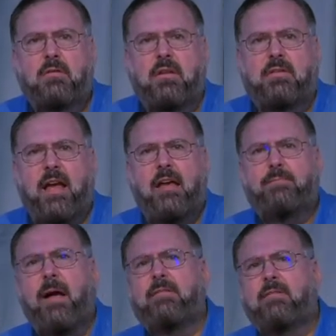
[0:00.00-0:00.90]
So the
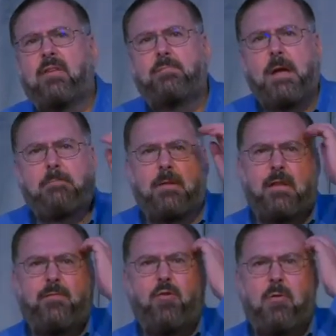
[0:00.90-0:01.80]
taskmasters of the people
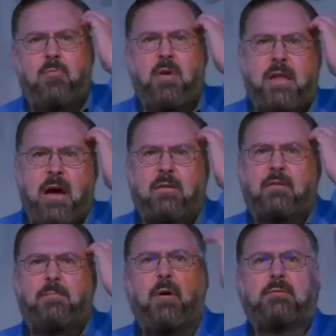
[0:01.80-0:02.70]
and their foreman went out and
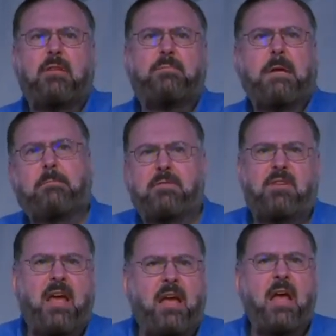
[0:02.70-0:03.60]
spoke to the people,
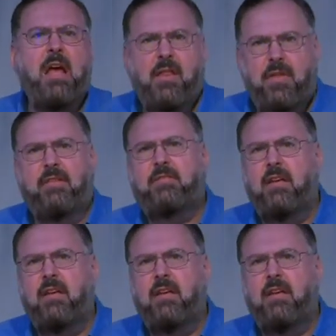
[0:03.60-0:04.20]
saying, thus